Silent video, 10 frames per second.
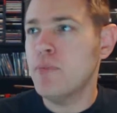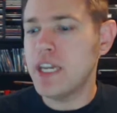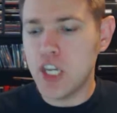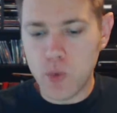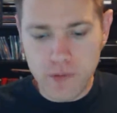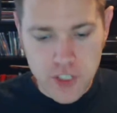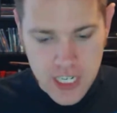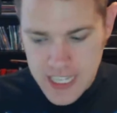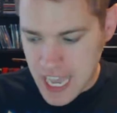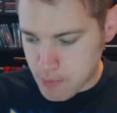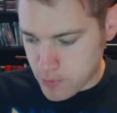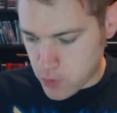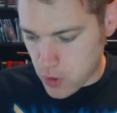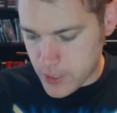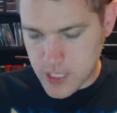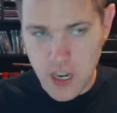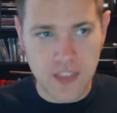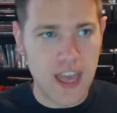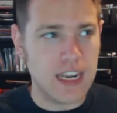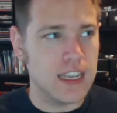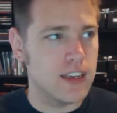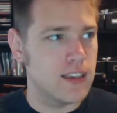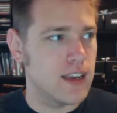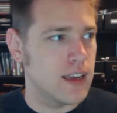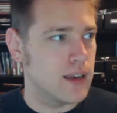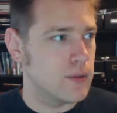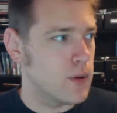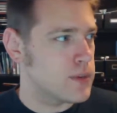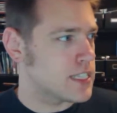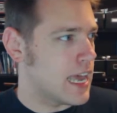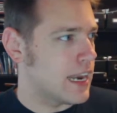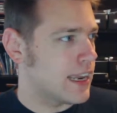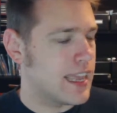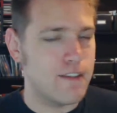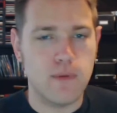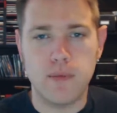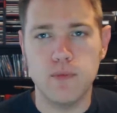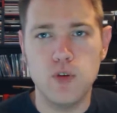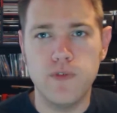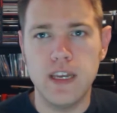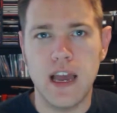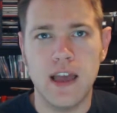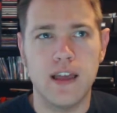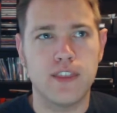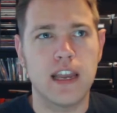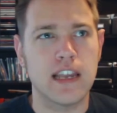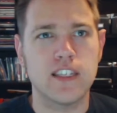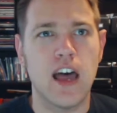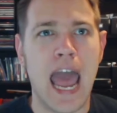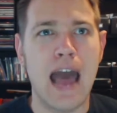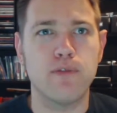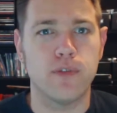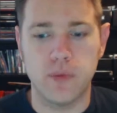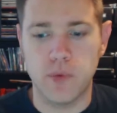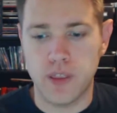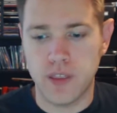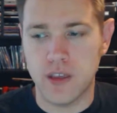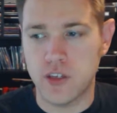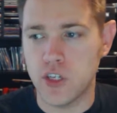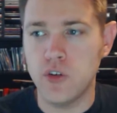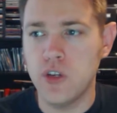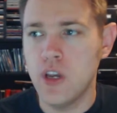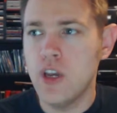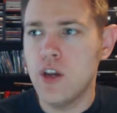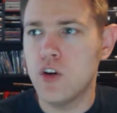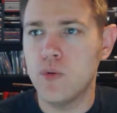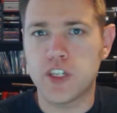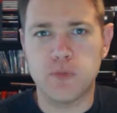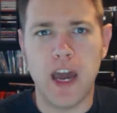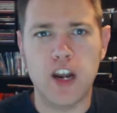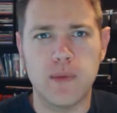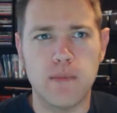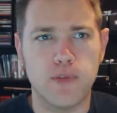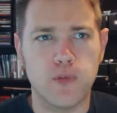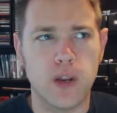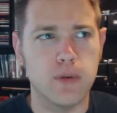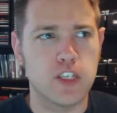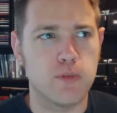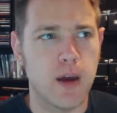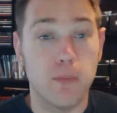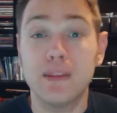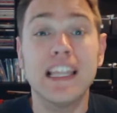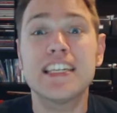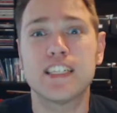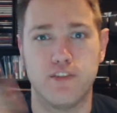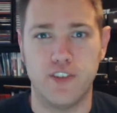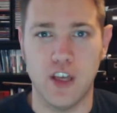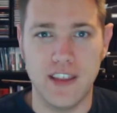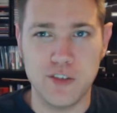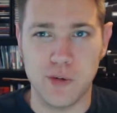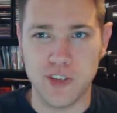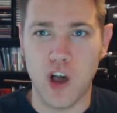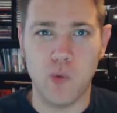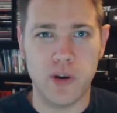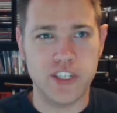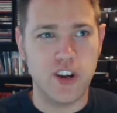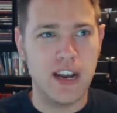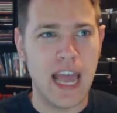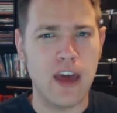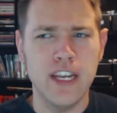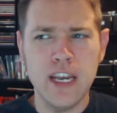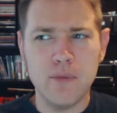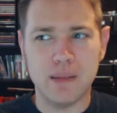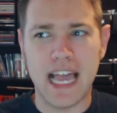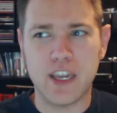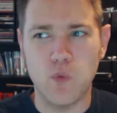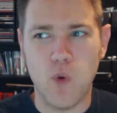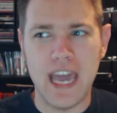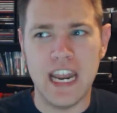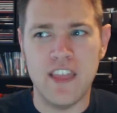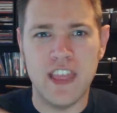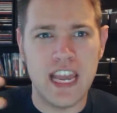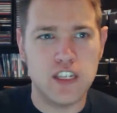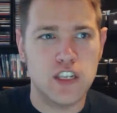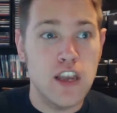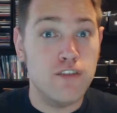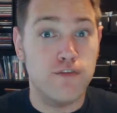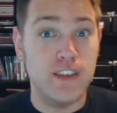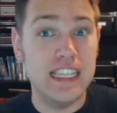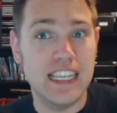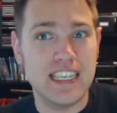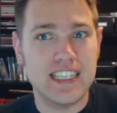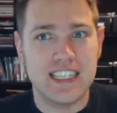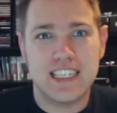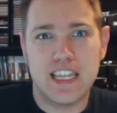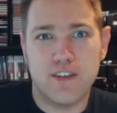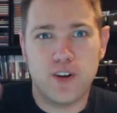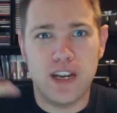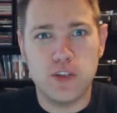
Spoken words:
But, you know, we've seen that before. We saw that in, what was that? I can't even remember the movie. I think I saw half of it with a dude who was Spider-Man before he was Pleasantville. That's what it's called, where he started out black and white, and then as feelings and stuff are